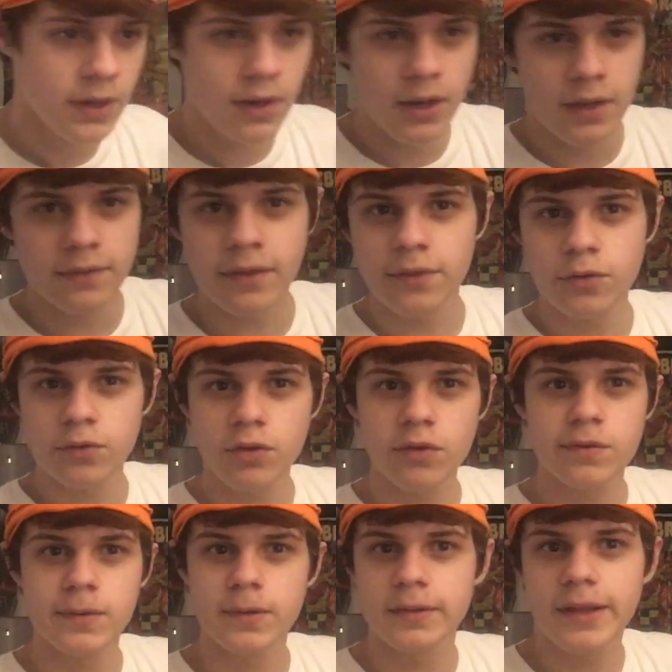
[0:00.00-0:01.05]
And then there's
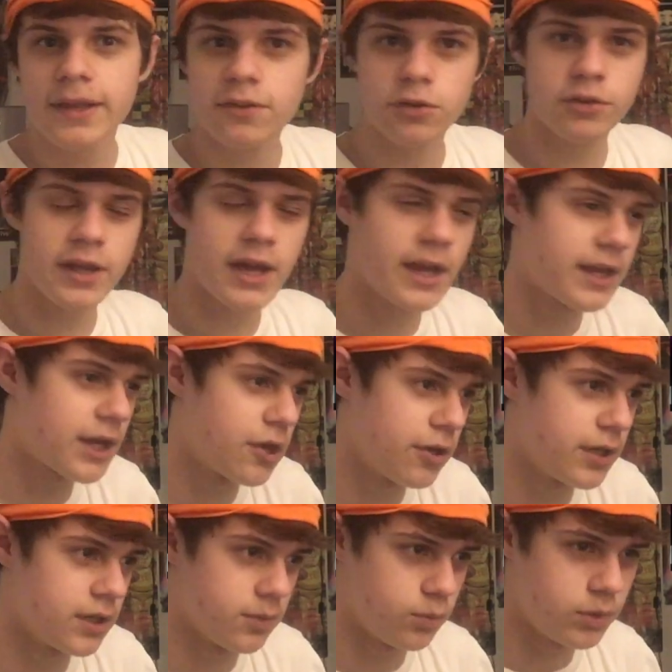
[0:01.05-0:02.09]
also the laser tag
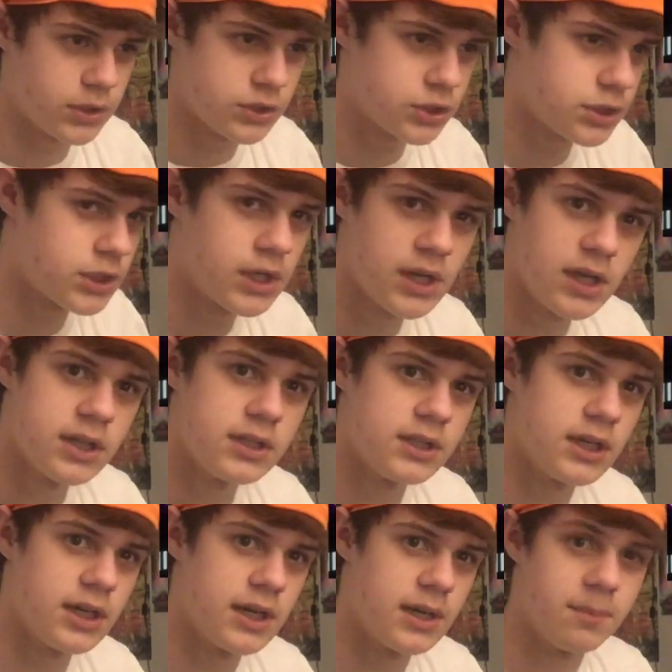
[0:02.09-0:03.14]
area, which
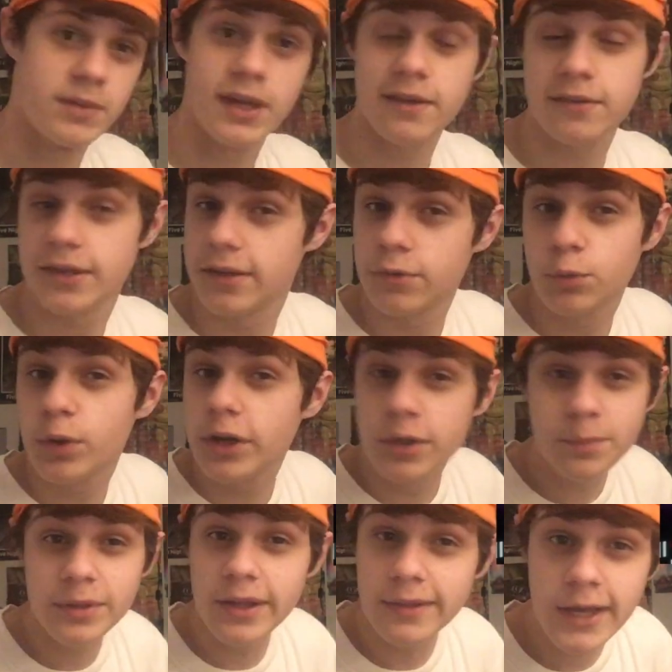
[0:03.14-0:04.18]
I'm guessing is where
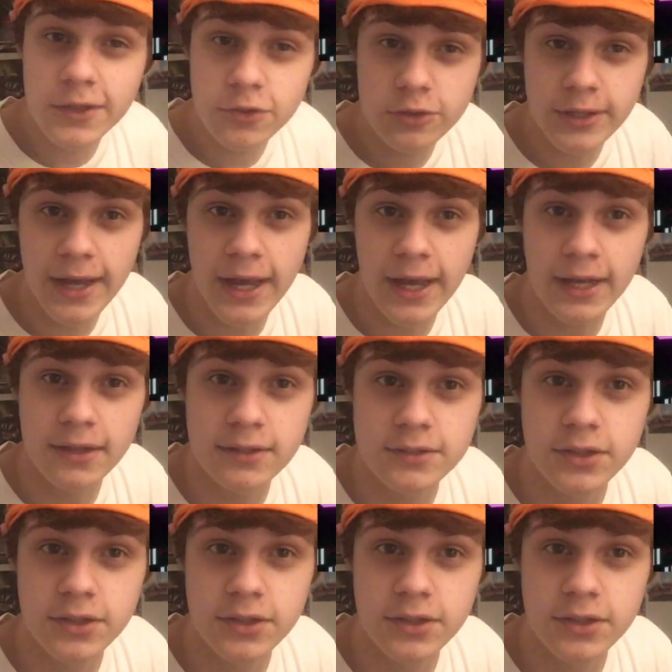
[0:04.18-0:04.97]
you play laser tag.